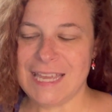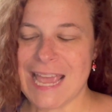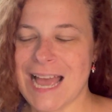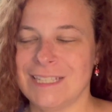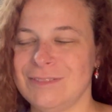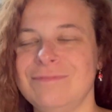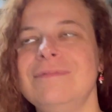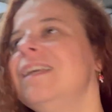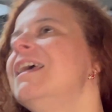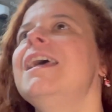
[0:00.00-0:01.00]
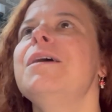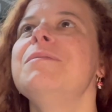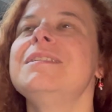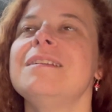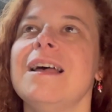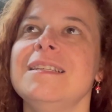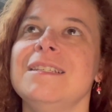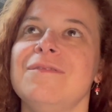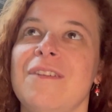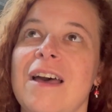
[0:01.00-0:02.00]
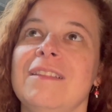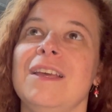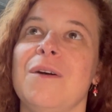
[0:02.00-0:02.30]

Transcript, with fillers: yeah, it was nice to finally